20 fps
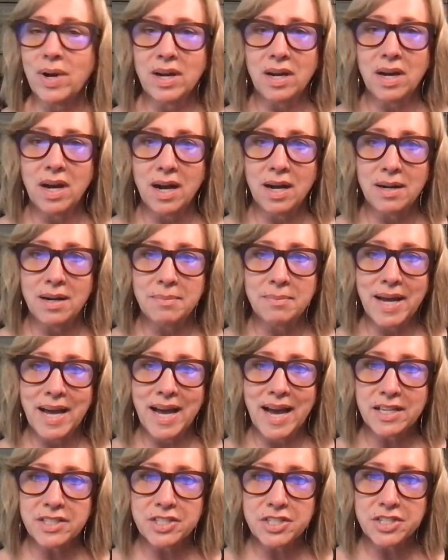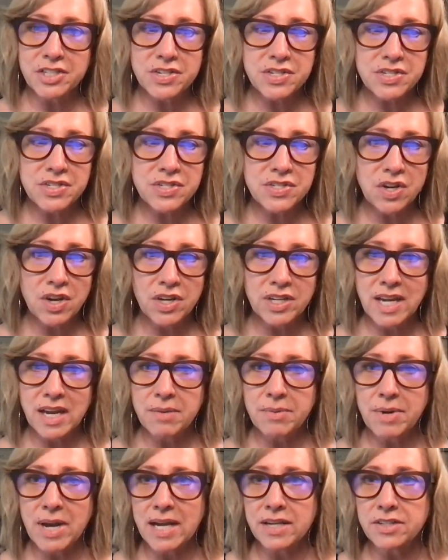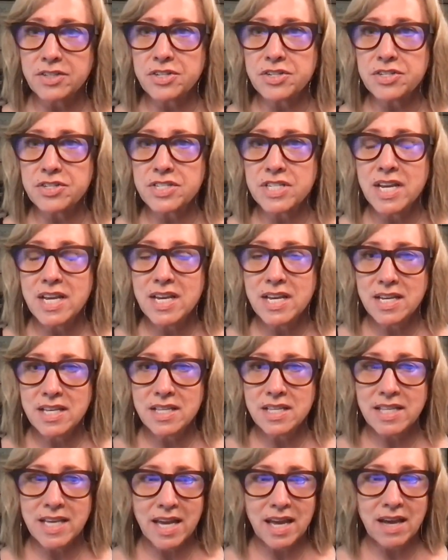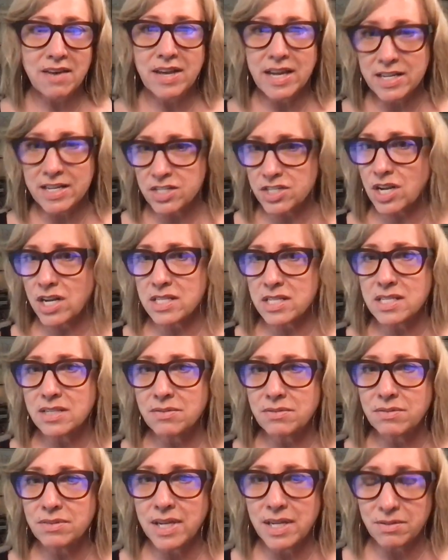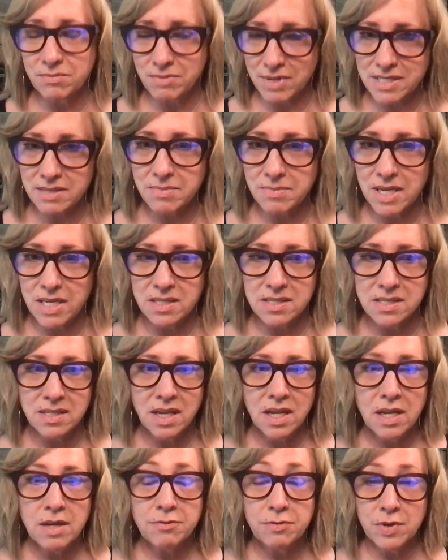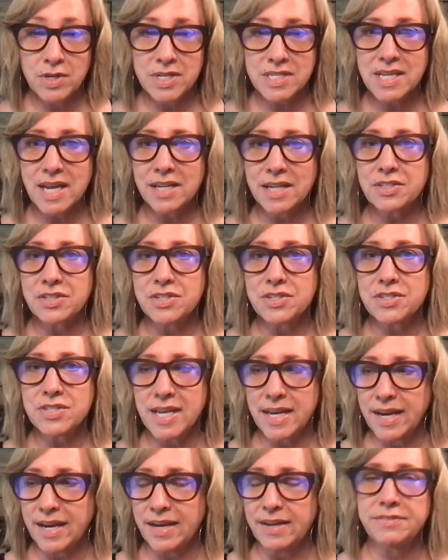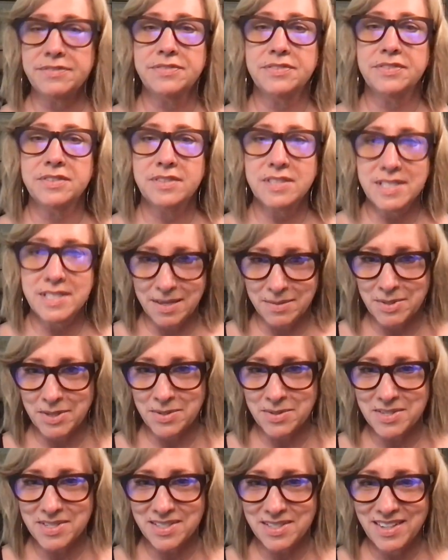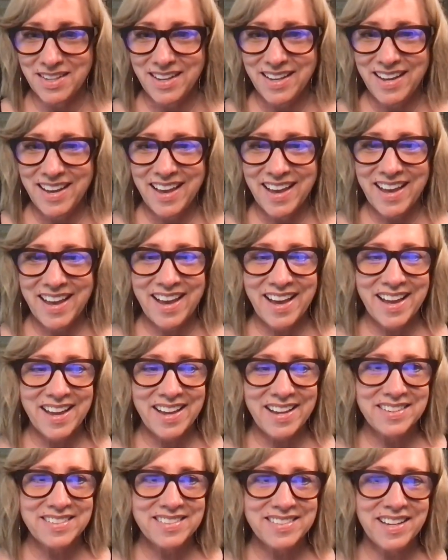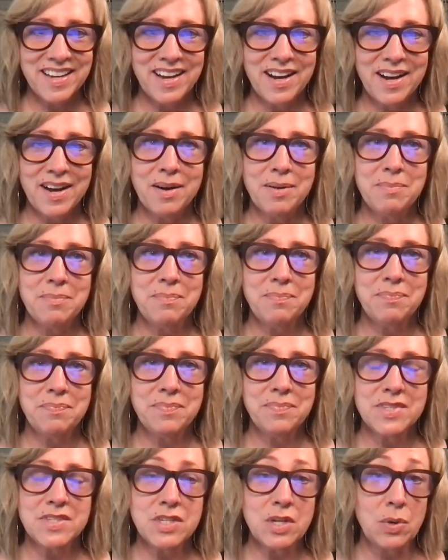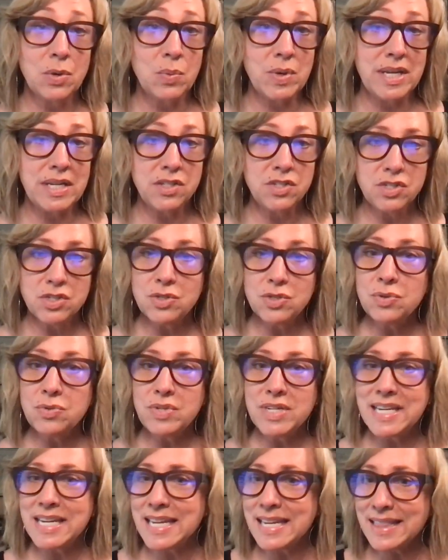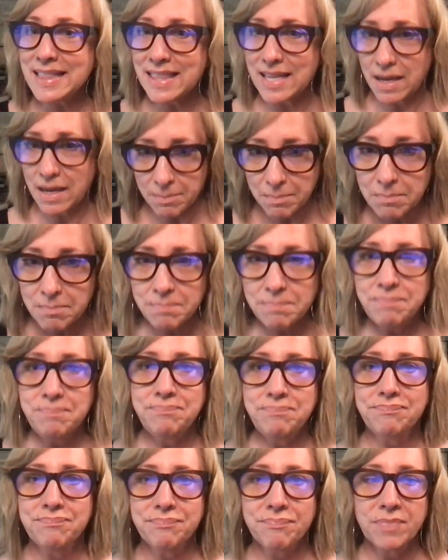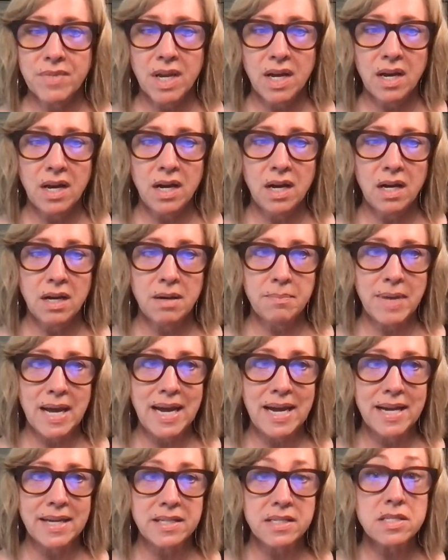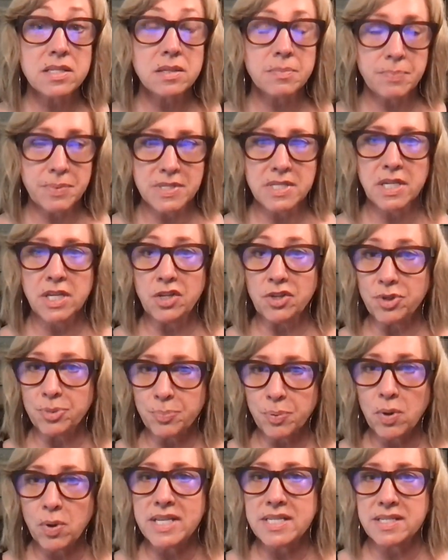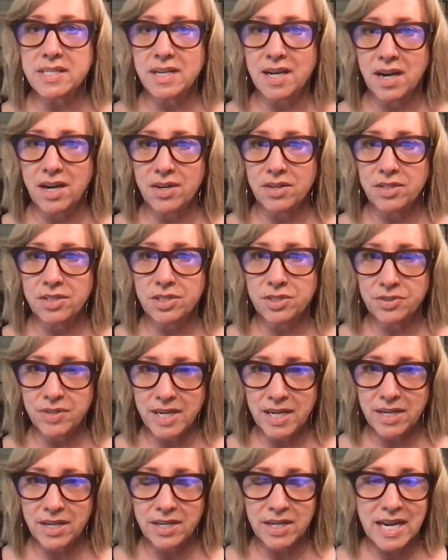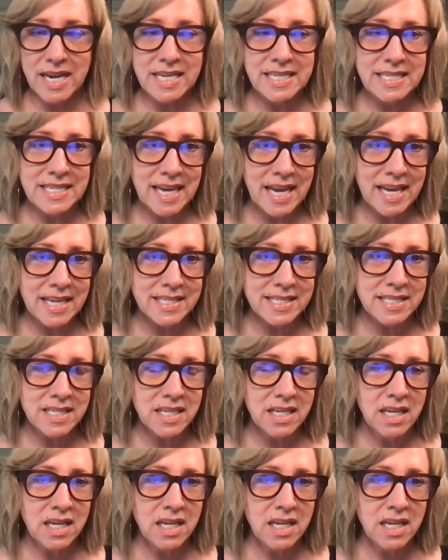actors, on-camera actors, they have headshots and resumes. Voice actors have demos. And so we do need them at particular points in our career. And yet,